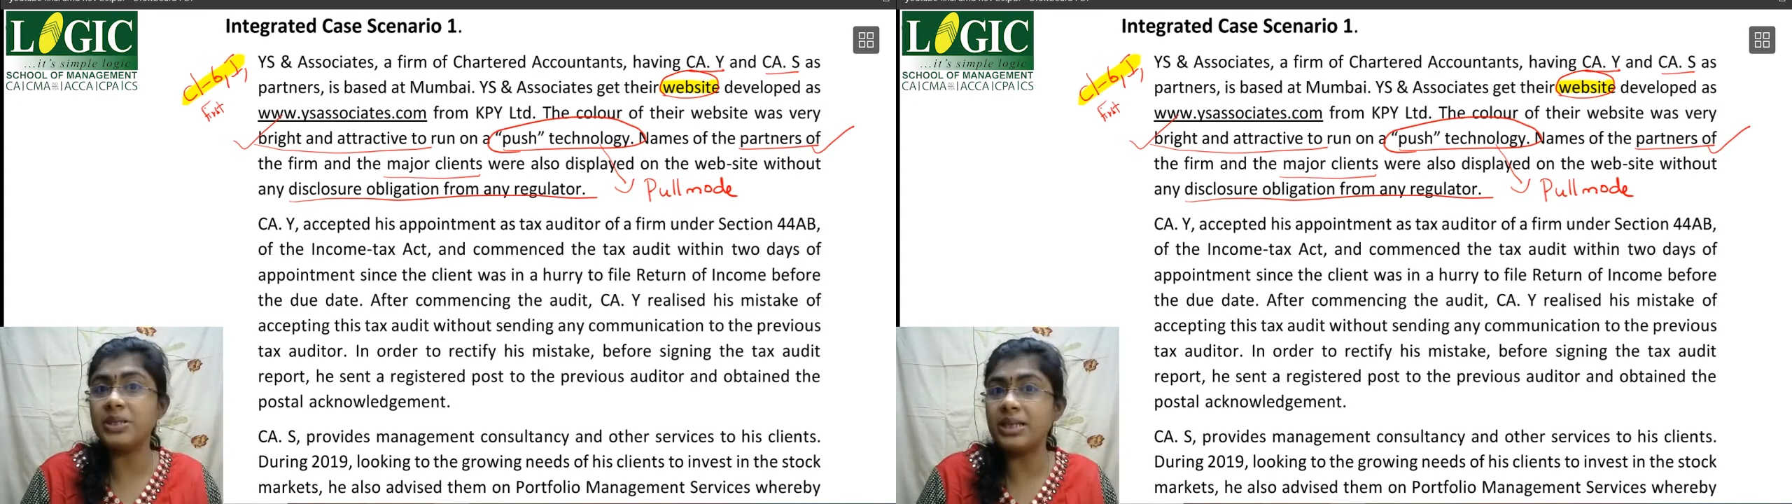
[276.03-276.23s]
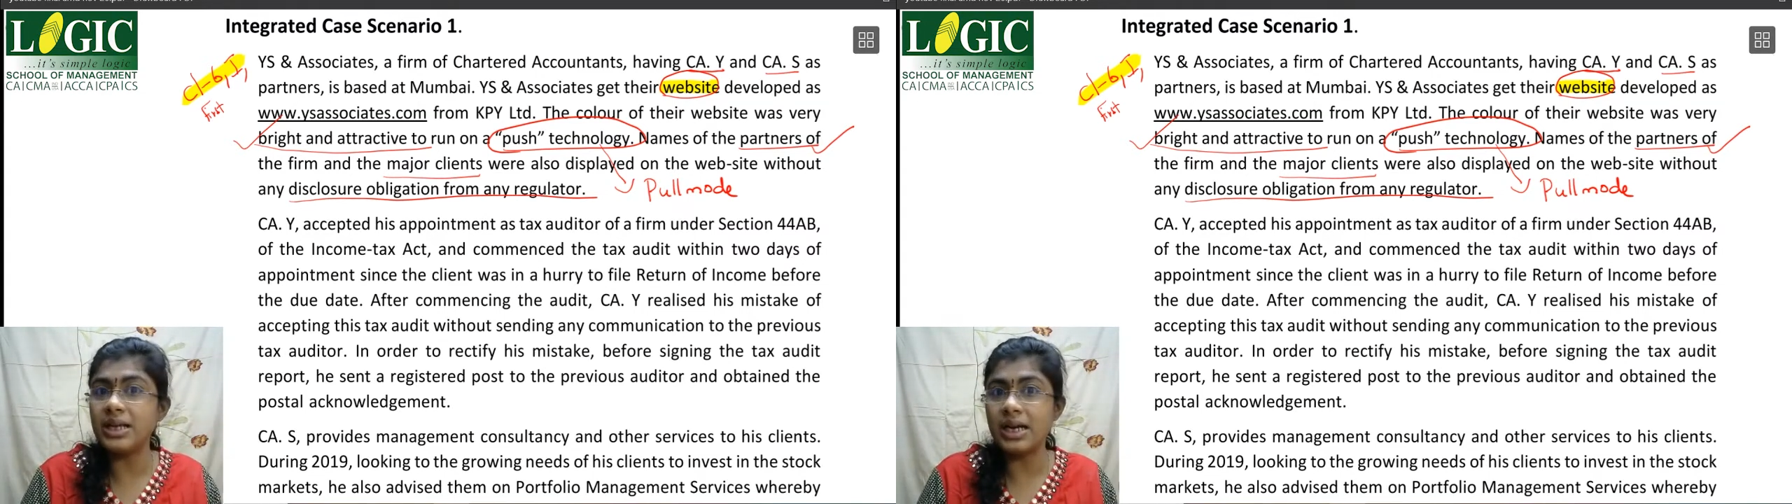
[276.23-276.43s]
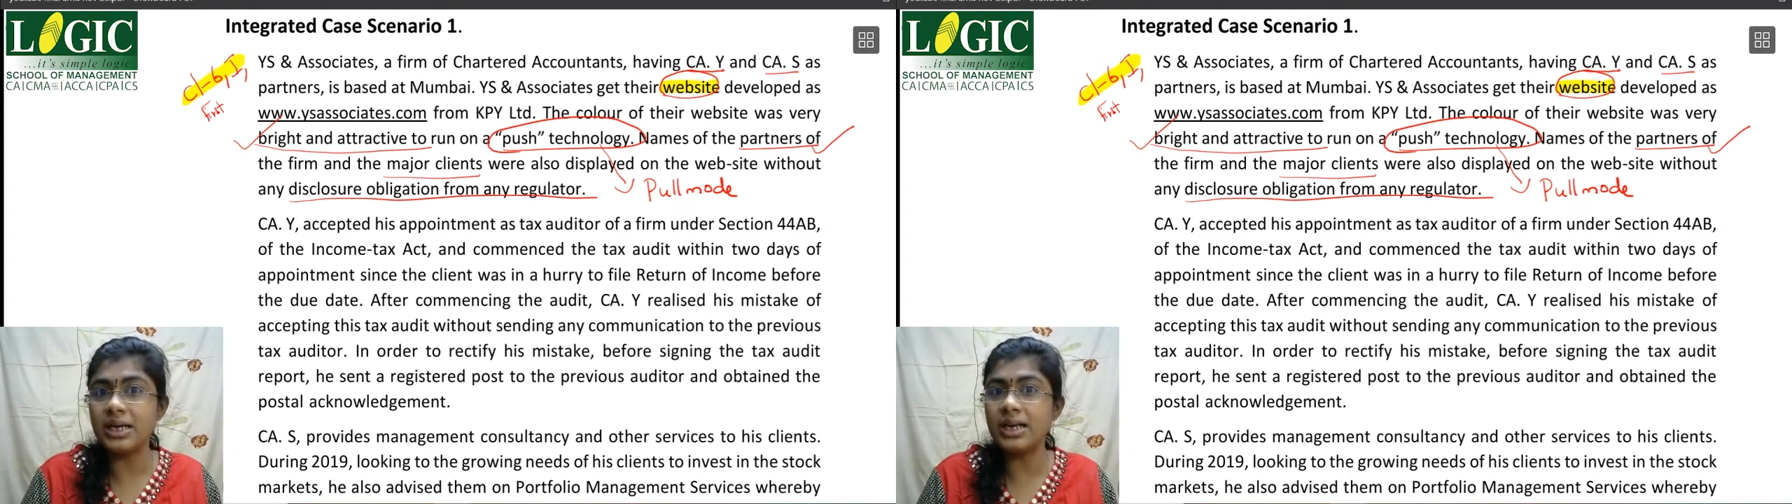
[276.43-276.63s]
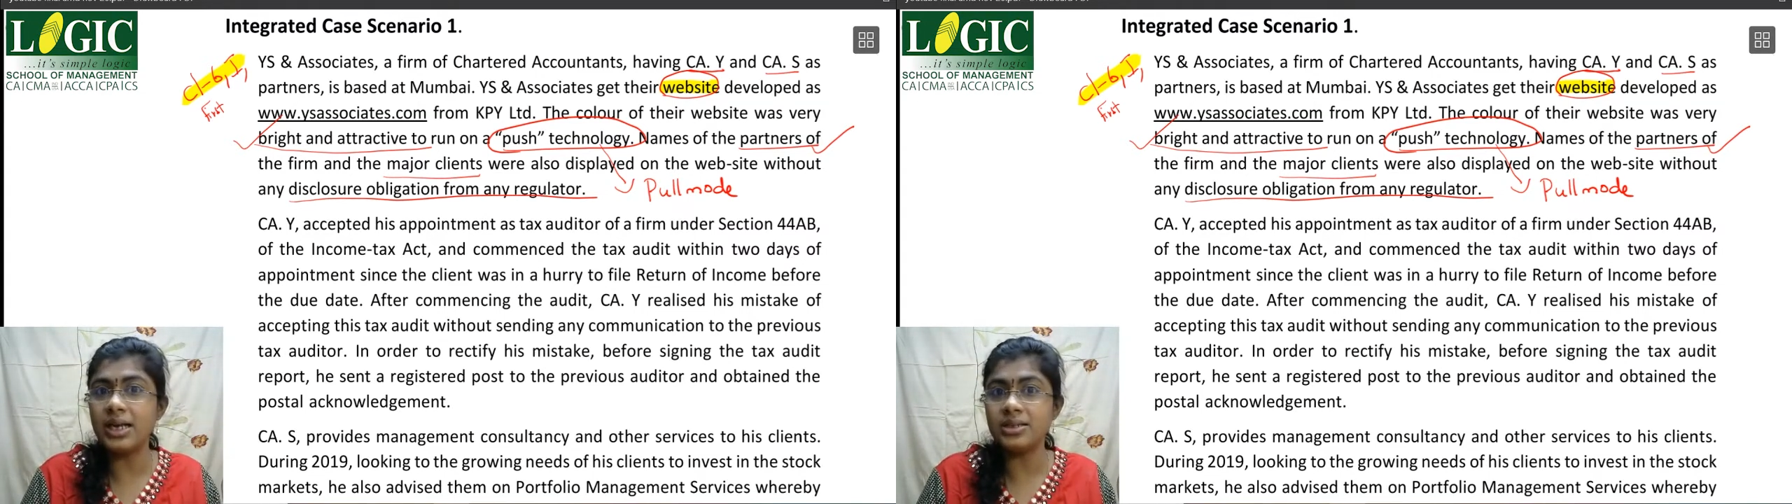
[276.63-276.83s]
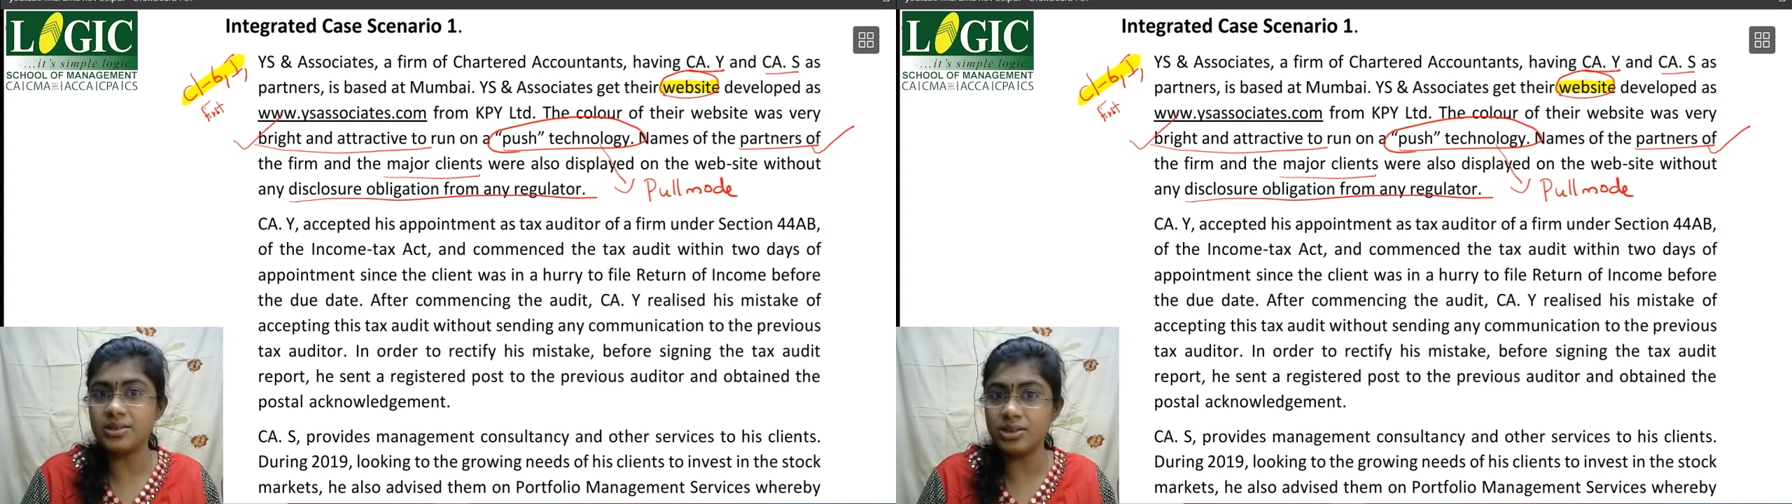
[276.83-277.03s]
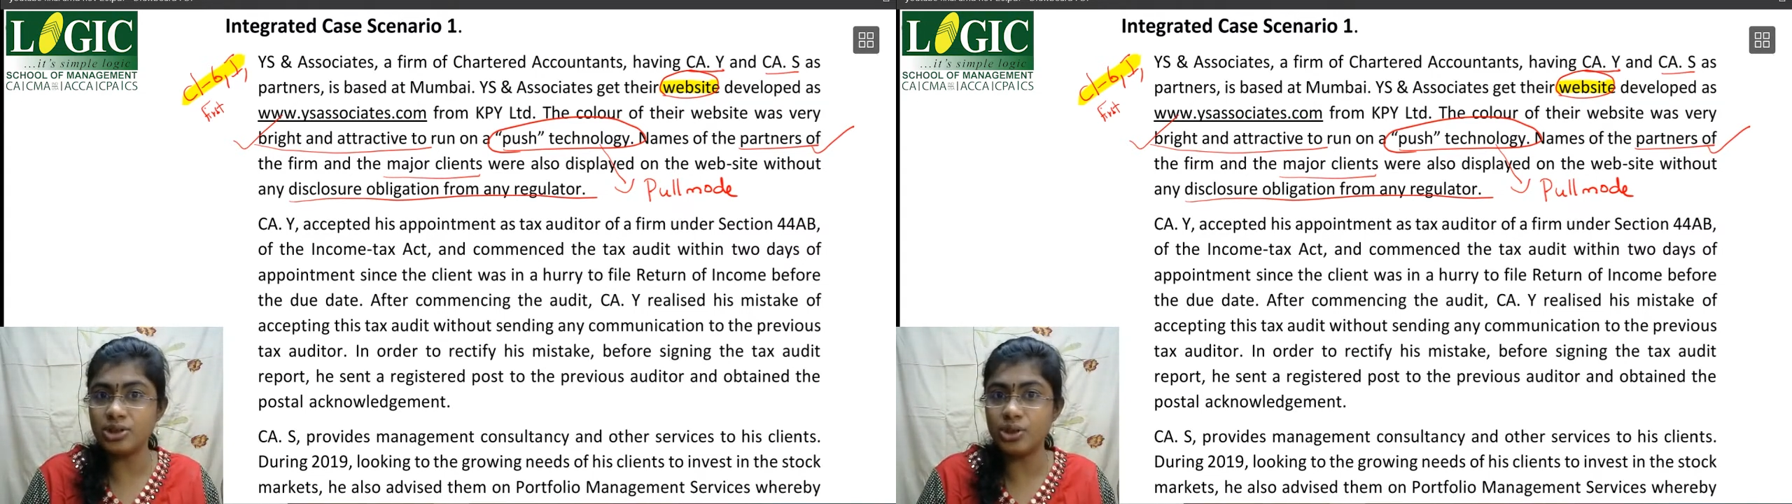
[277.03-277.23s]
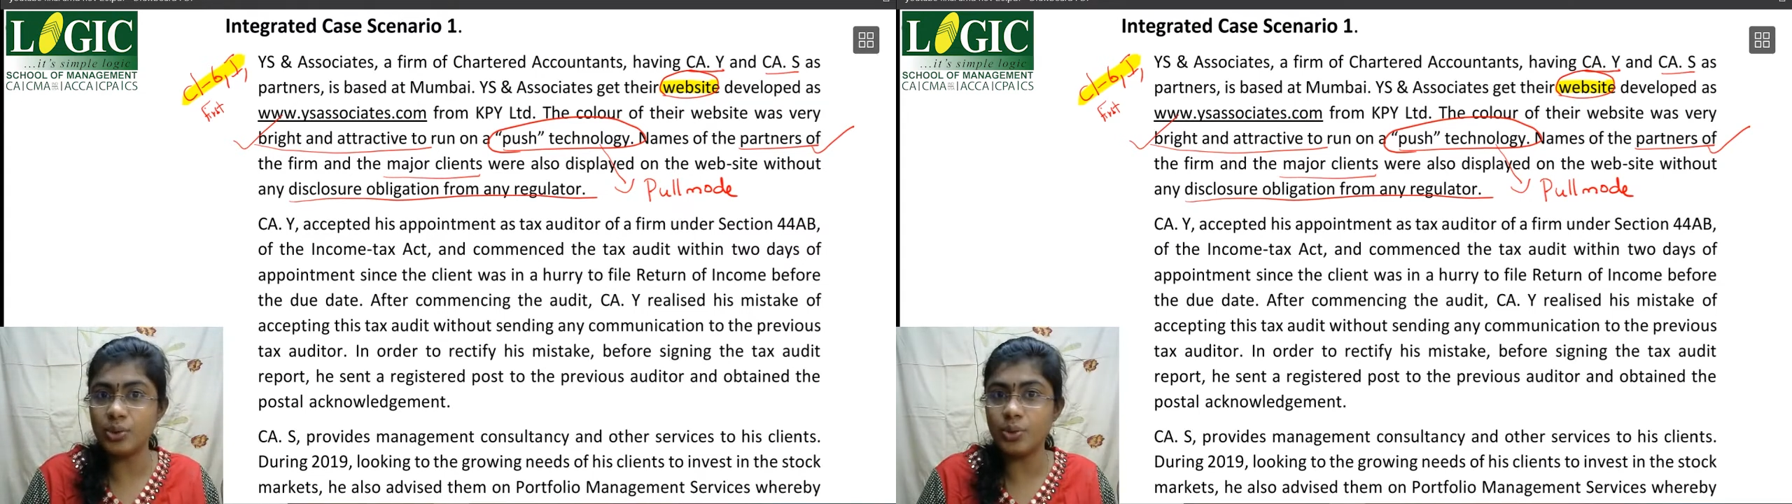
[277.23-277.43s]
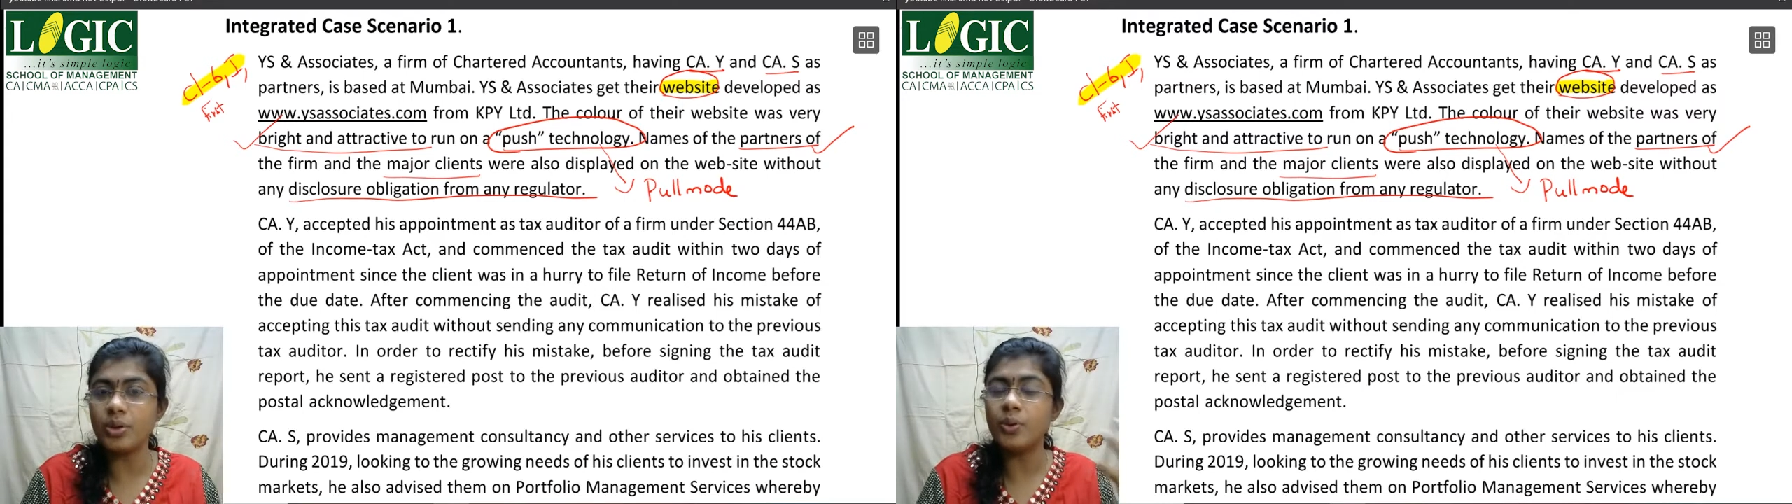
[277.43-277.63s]
the guidelines
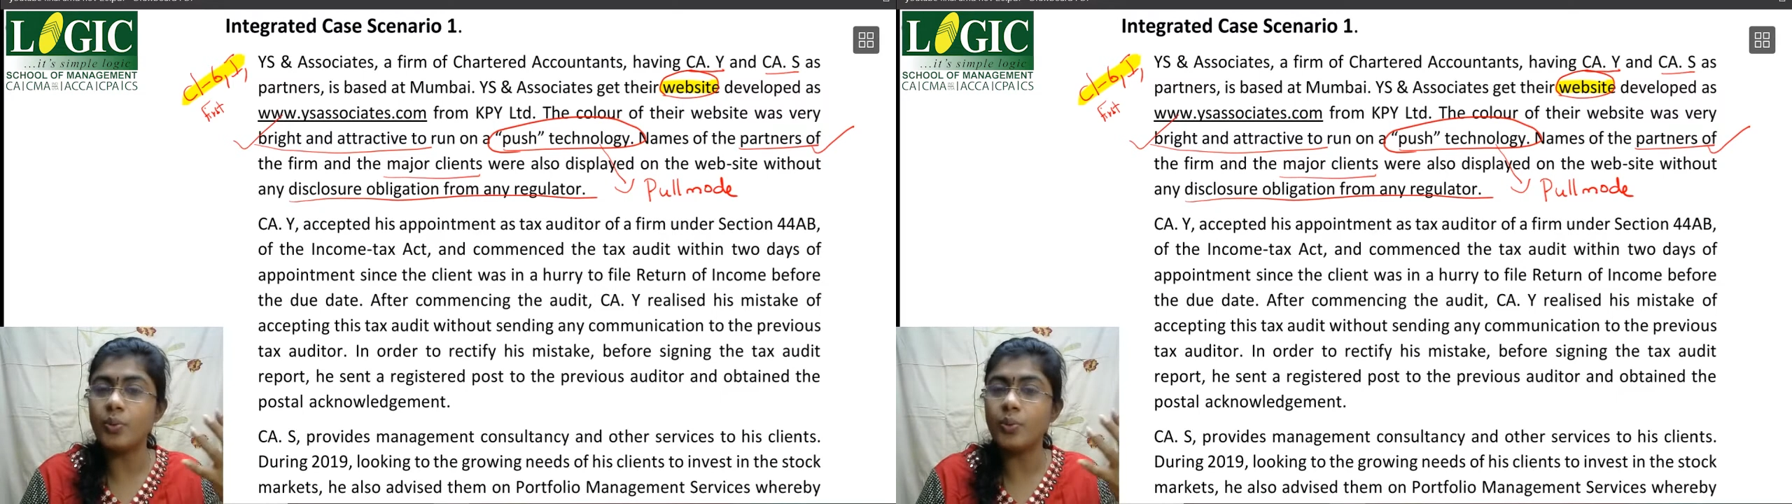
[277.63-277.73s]
issued